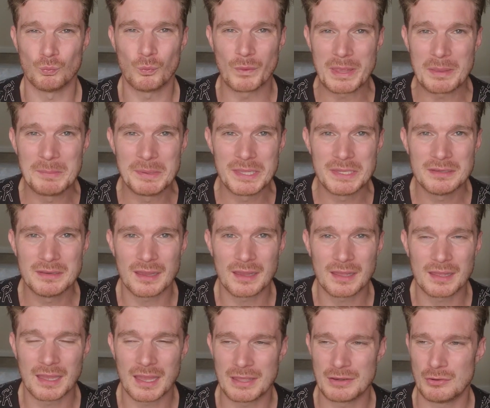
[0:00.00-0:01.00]
women.
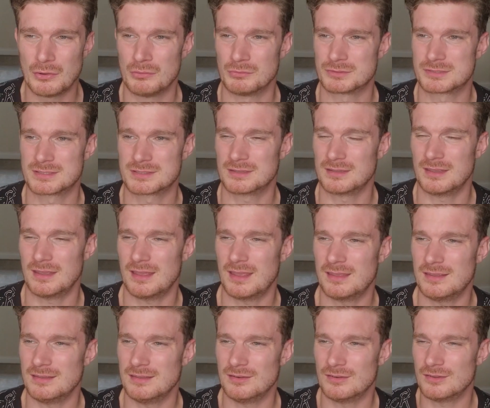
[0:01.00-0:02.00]
I don't,
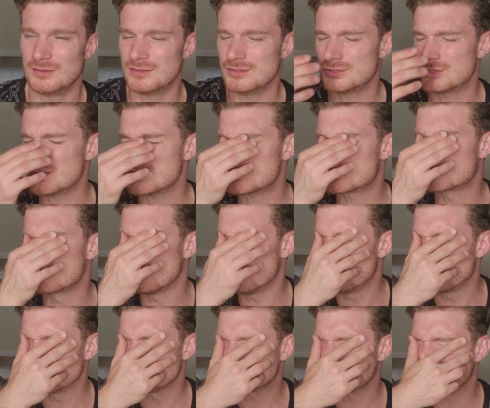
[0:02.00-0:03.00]
there's just
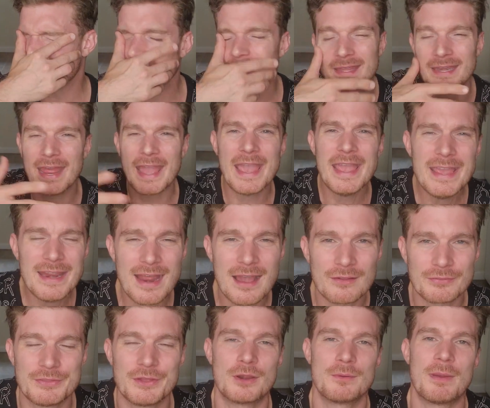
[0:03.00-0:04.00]
so much fucking hate
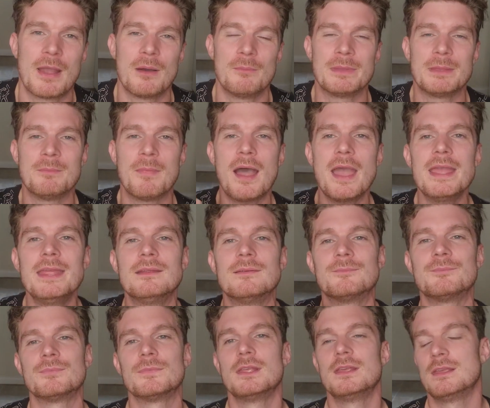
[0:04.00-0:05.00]
out there about me.
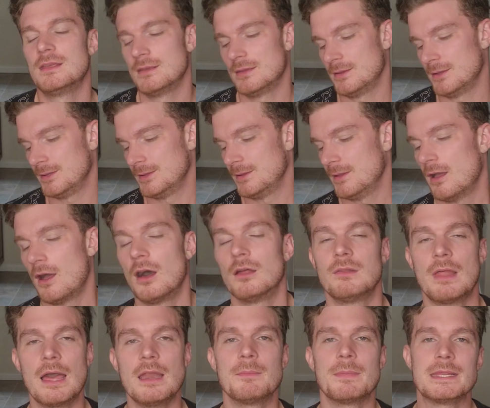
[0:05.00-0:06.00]
A
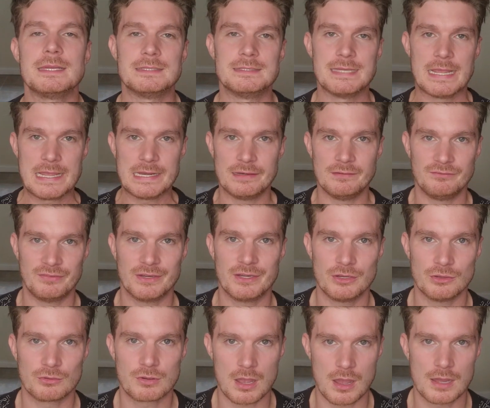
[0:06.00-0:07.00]
lot of my dating
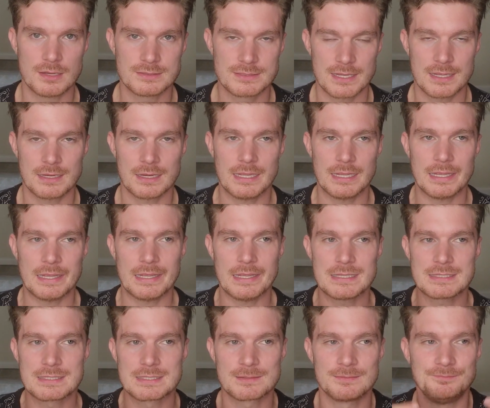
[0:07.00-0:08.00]
video content,
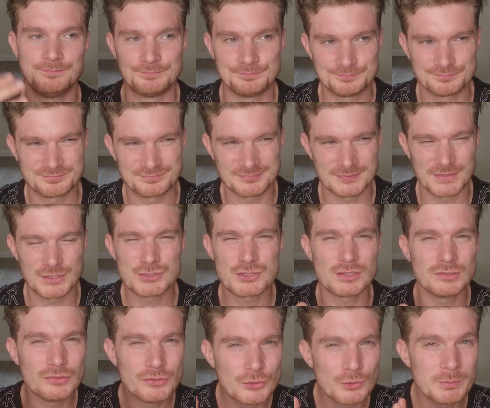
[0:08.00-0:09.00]
there's
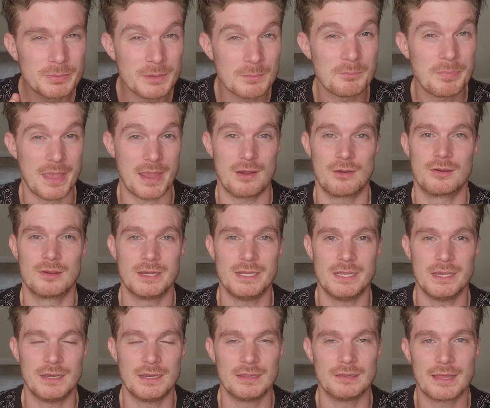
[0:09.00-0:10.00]
a little bit of
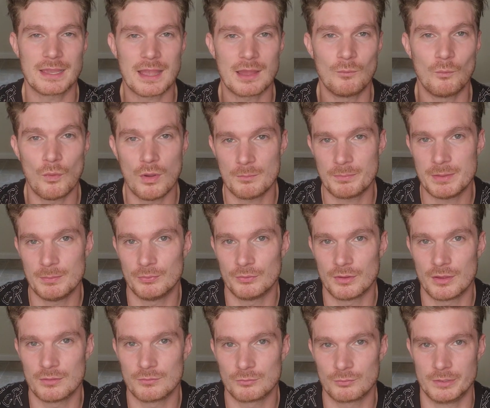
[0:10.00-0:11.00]
parody in it. Like, I want
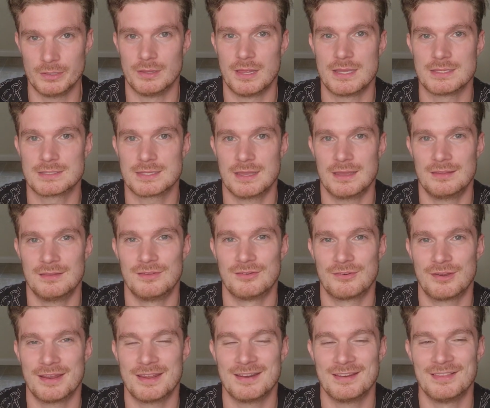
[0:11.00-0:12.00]
people to realize that,
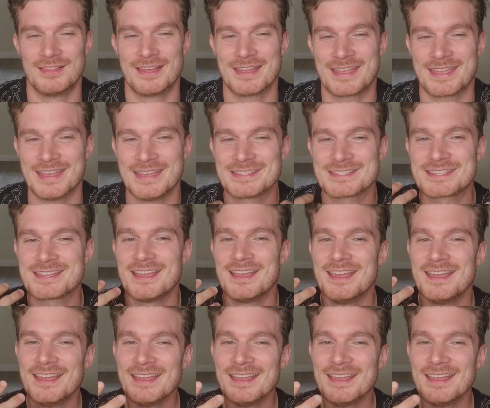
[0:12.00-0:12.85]
right? Like, it's